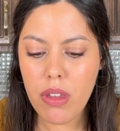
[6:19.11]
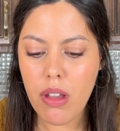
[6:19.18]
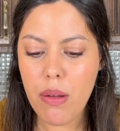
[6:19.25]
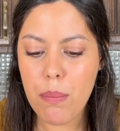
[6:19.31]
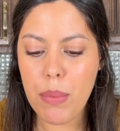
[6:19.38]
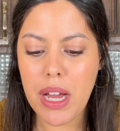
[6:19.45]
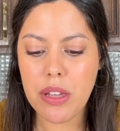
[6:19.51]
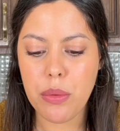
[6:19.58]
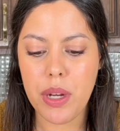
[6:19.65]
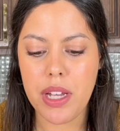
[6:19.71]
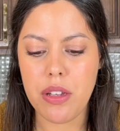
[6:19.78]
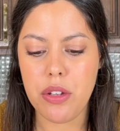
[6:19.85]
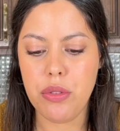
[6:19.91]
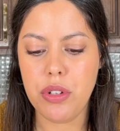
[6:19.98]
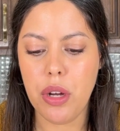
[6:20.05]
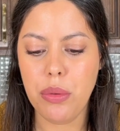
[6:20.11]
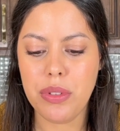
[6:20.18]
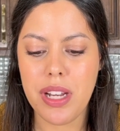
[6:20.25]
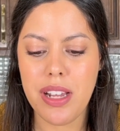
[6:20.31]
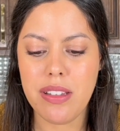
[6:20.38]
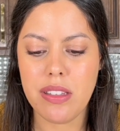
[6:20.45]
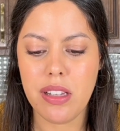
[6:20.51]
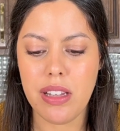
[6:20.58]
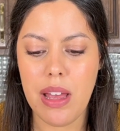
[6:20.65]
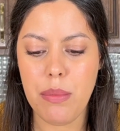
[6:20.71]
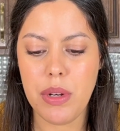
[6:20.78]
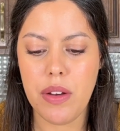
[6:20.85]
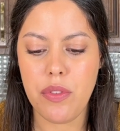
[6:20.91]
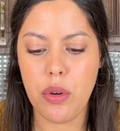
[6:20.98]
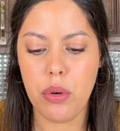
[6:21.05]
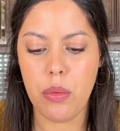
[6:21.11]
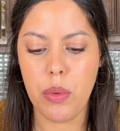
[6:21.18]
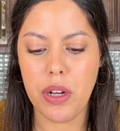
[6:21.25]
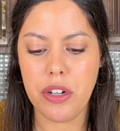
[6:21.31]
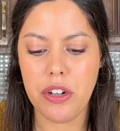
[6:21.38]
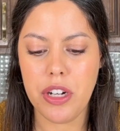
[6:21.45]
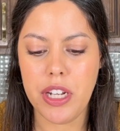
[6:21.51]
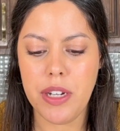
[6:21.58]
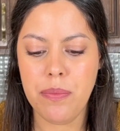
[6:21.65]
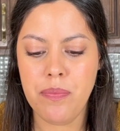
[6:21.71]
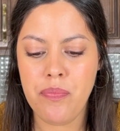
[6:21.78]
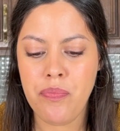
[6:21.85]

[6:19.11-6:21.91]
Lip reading: By the way, you don't taste the lemon if you were wondering.